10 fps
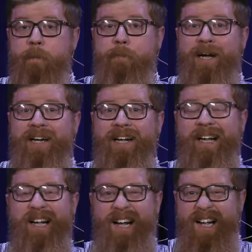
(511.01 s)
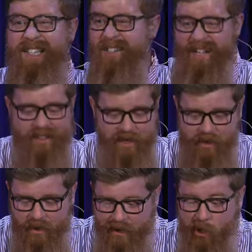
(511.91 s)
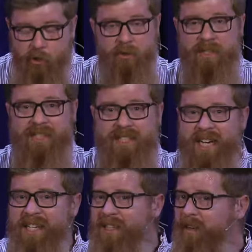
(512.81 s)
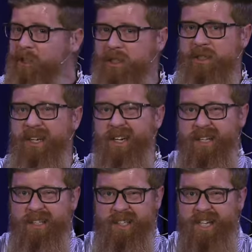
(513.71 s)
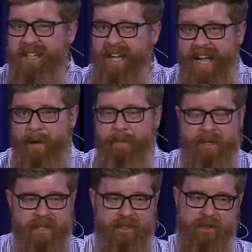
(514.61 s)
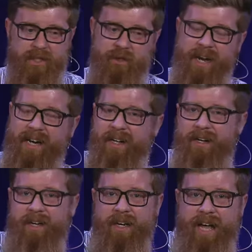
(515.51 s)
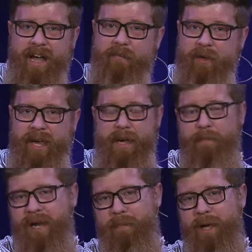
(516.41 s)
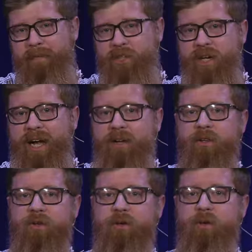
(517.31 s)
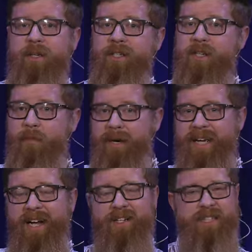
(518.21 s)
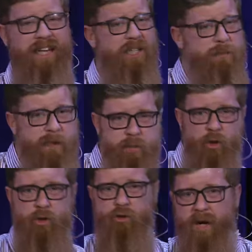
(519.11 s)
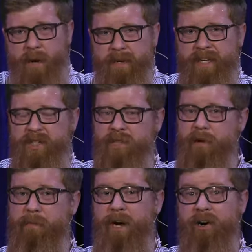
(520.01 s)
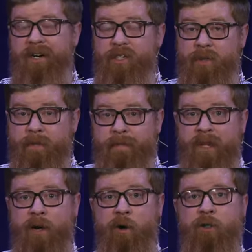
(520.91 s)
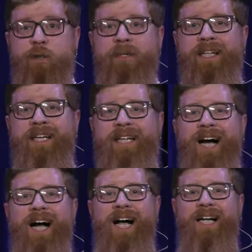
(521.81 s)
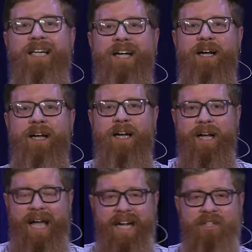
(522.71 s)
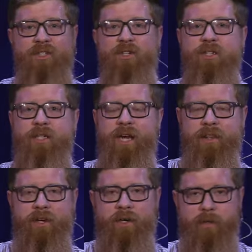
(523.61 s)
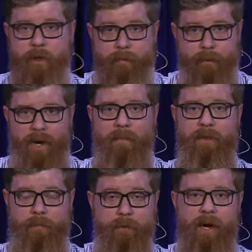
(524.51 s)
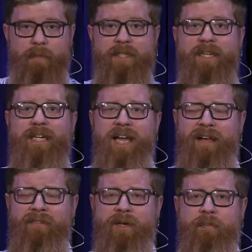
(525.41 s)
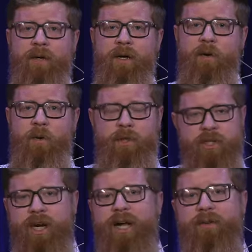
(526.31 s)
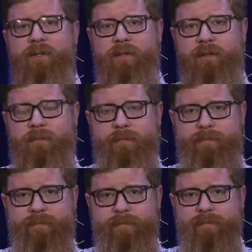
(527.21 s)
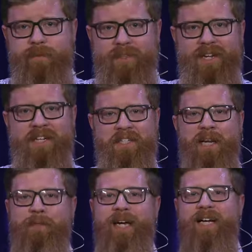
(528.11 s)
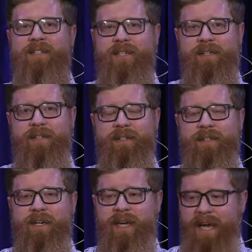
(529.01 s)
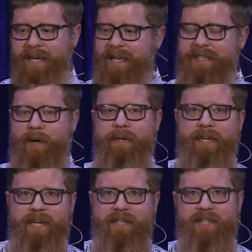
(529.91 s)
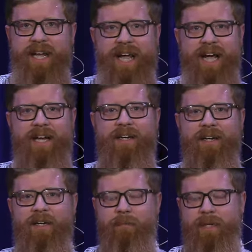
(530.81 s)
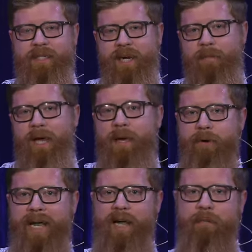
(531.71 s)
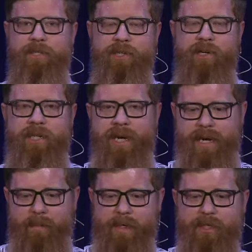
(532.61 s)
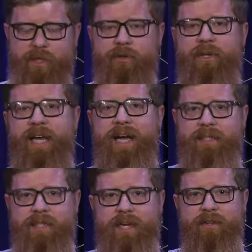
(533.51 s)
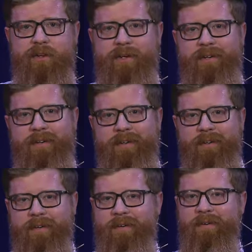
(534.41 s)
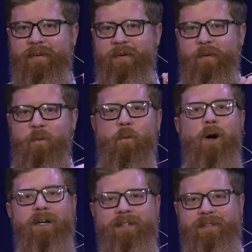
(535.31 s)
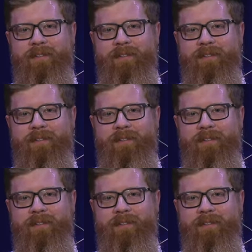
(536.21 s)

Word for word: But uh, so they, they, they go through this season of just nothing happening. And so they try to have Abraham have a child through somebody else, and that just brings more drama into their marriage. And ultimately, God answers their their prom the promise that He gave them with a child. His name is Isaac. And guess how many kids they had by the time Abraham and Sarah died? How many children they had together? One.